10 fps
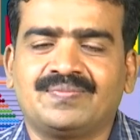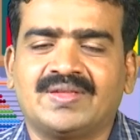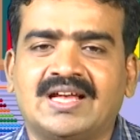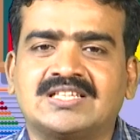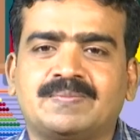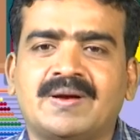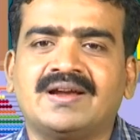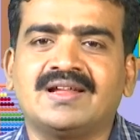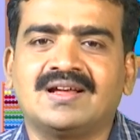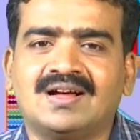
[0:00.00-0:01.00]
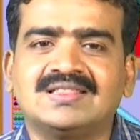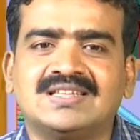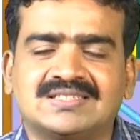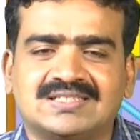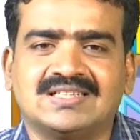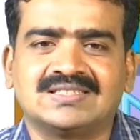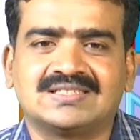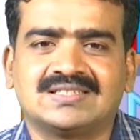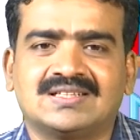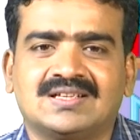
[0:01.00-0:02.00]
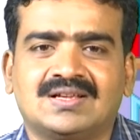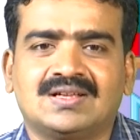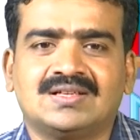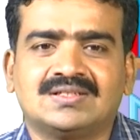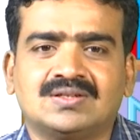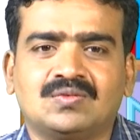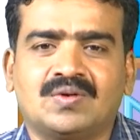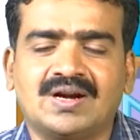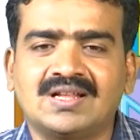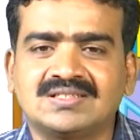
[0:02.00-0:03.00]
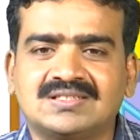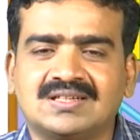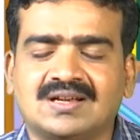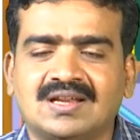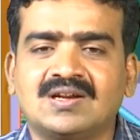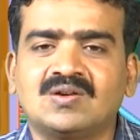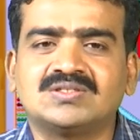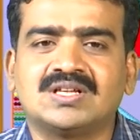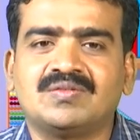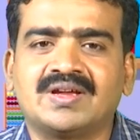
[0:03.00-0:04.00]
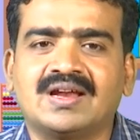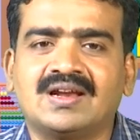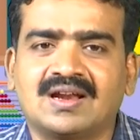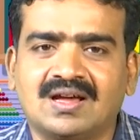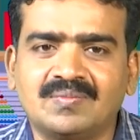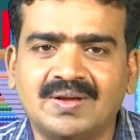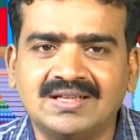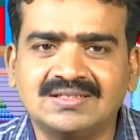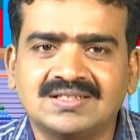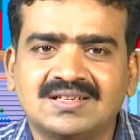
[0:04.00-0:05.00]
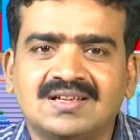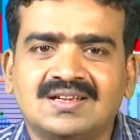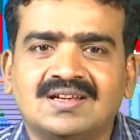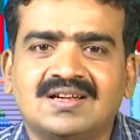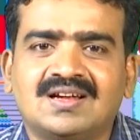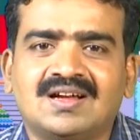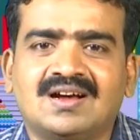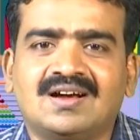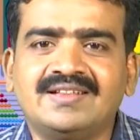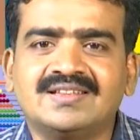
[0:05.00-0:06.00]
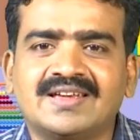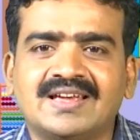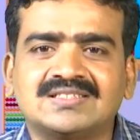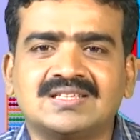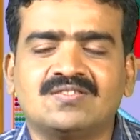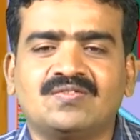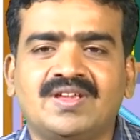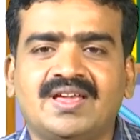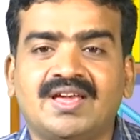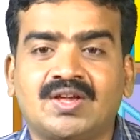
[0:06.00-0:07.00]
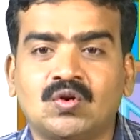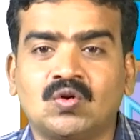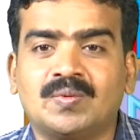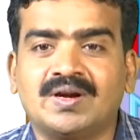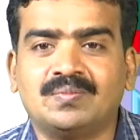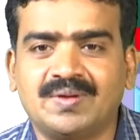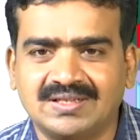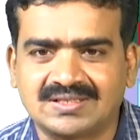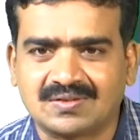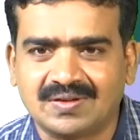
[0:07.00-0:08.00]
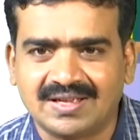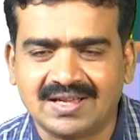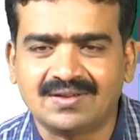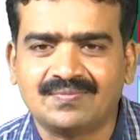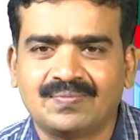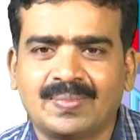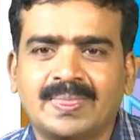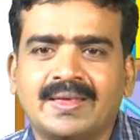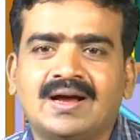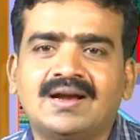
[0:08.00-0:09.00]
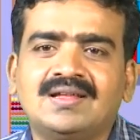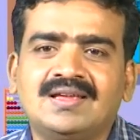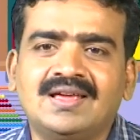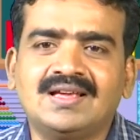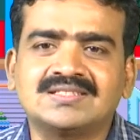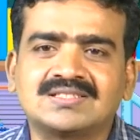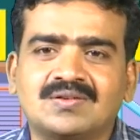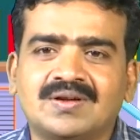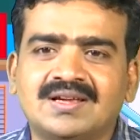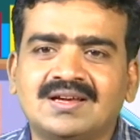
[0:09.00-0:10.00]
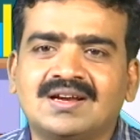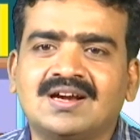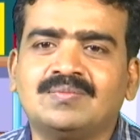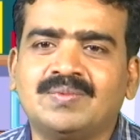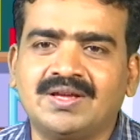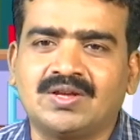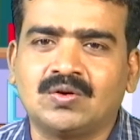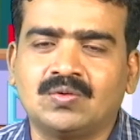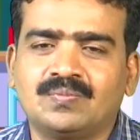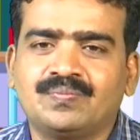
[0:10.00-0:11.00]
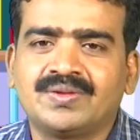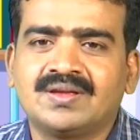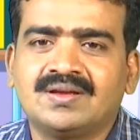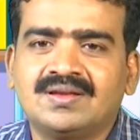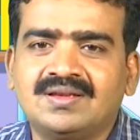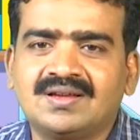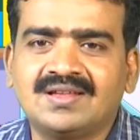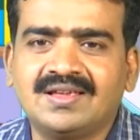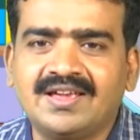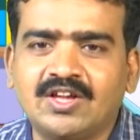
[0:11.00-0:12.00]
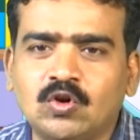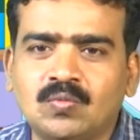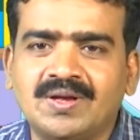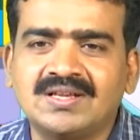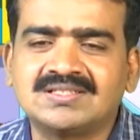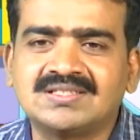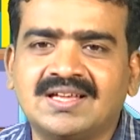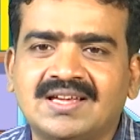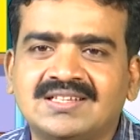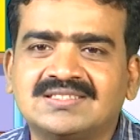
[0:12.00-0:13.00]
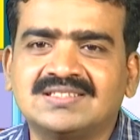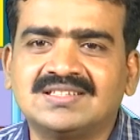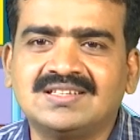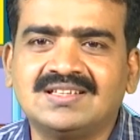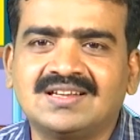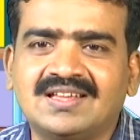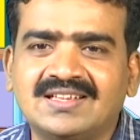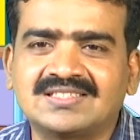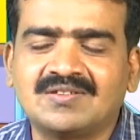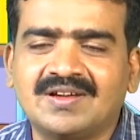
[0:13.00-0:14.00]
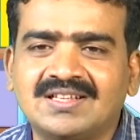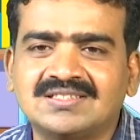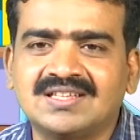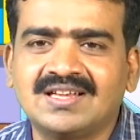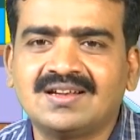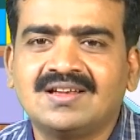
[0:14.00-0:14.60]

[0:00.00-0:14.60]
expanding all these things, so what is the conclusion we can draw means, in the case of a cube and b square and a square and b cube, here a cube is there, is here a square is there,